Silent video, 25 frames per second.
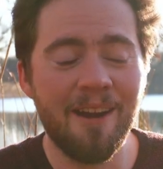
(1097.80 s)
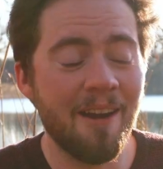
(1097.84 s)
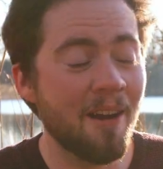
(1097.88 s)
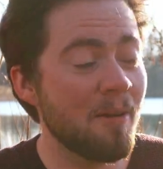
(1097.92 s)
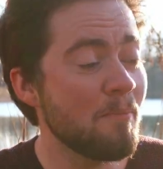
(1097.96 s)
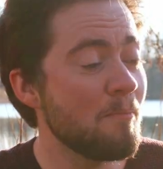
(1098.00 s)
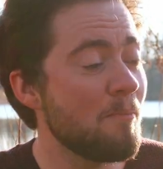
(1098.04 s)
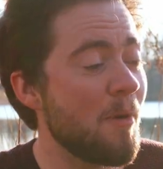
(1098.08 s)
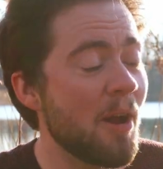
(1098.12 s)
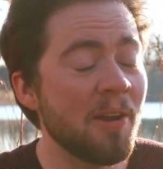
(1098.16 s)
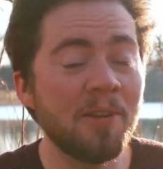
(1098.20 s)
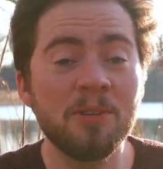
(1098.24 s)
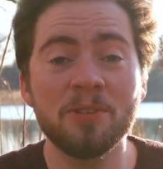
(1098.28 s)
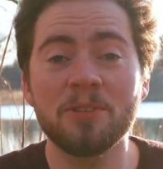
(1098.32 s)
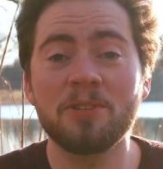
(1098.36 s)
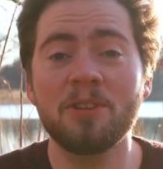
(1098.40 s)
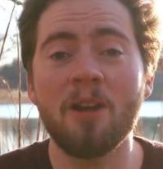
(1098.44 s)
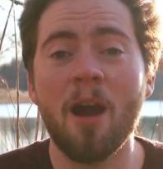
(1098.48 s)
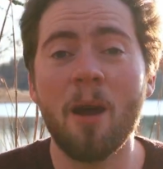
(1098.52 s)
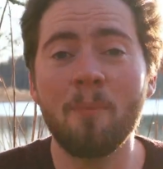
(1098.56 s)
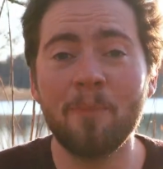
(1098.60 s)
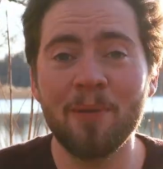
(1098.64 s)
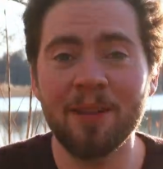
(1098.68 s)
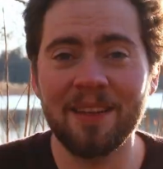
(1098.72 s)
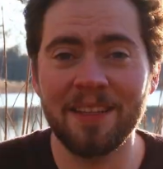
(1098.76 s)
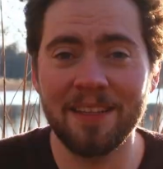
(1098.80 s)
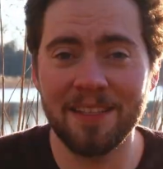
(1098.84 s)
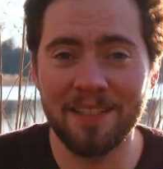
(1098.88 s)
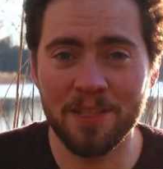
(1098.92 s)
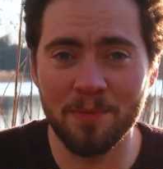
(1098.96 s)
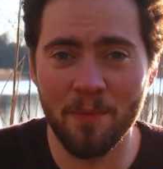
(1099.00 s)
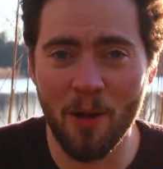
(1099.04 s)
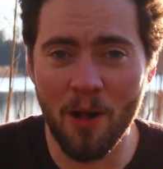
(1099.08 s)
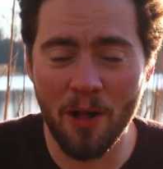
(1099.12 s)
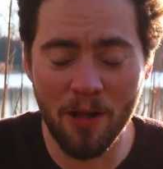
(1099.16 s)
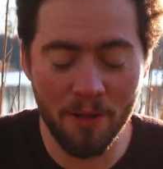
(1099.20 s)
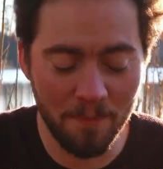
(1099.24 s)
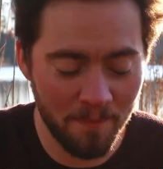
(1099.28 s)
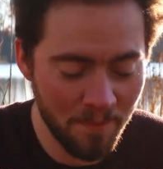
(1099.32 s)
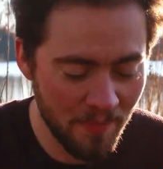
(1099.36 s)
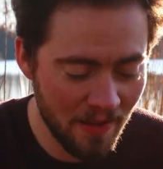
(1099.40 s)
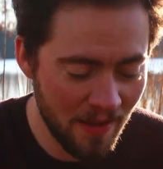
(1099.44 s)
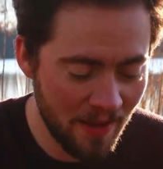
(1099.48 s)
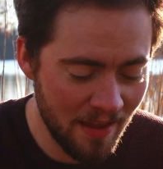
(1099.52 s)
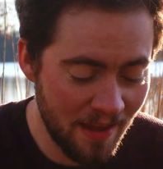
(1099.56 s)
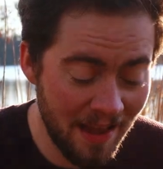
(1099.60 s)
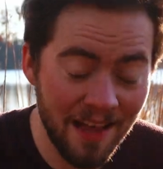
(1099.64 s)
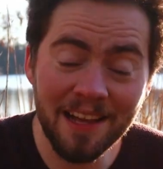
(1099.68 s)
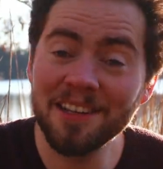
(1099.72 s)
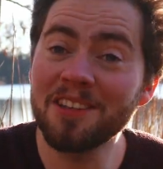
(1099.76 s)
are microscopically small
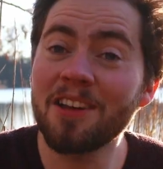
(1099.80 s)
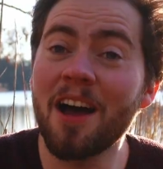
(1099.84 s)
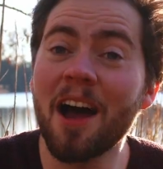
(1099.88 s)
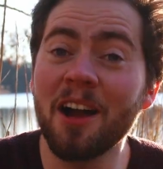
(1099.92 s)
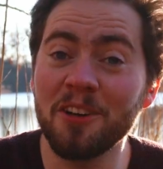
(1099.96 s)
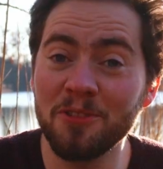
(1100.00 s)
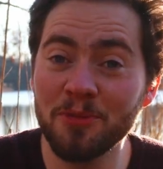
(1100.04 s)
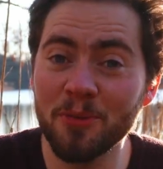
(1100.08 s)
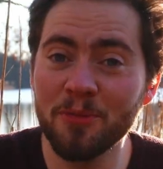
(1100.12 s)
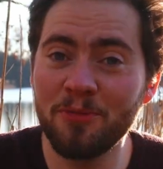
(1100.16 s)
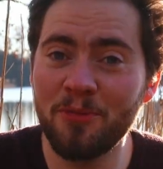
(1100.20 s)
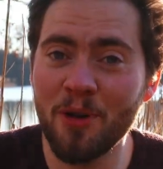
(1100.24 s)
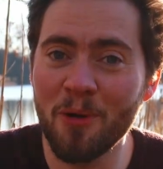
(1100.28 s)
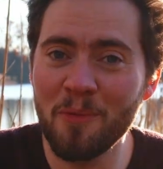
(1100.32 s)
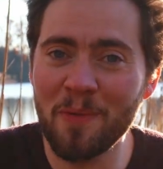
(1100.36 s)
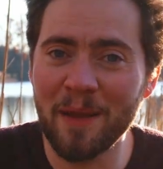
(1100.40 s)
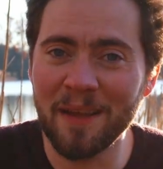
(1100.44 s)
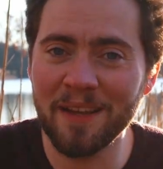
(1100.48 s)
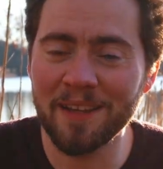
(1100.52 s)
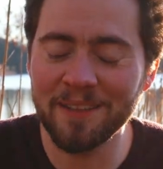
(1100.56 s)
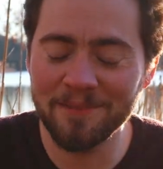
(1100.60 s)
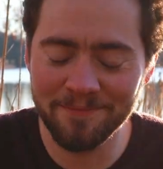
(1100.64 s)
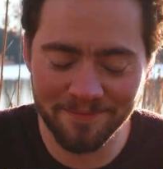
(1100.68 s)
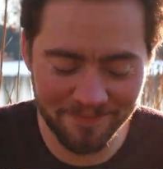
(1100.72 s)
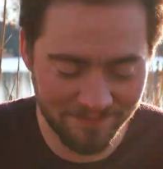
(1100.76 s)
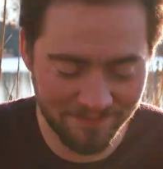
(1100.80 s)
and hydrophobic.